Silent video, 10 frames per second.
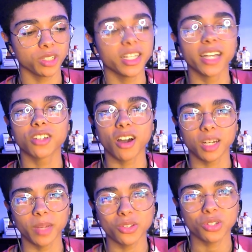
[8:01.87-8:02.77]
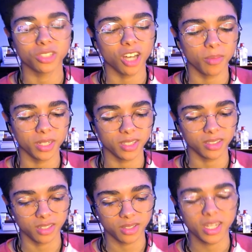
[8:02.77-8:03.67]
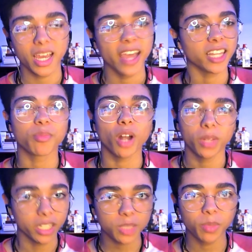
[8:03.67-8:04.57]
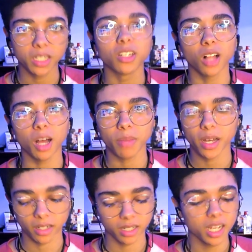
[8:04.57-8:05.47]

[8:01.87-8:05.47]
that talk about certain topics in this, and that probably explain it a lot better.